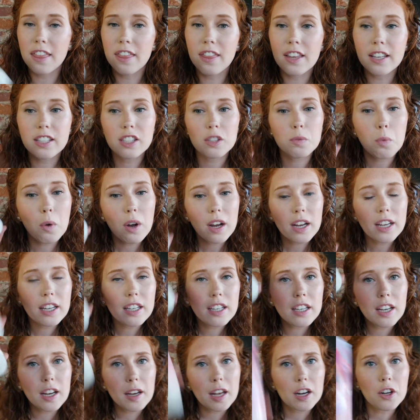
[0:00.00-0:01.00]
This one,
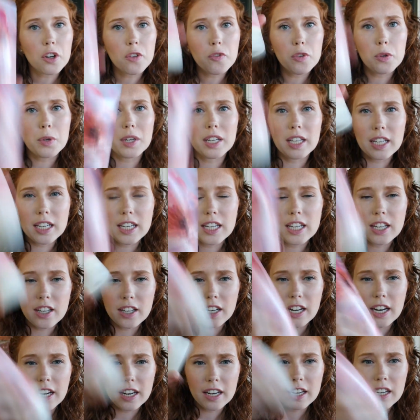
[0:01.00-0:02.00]
I don't know if you can
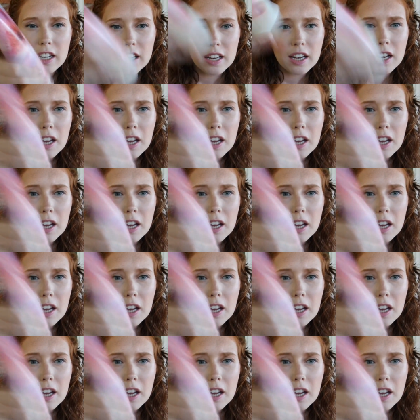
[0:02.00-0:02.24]
hear it,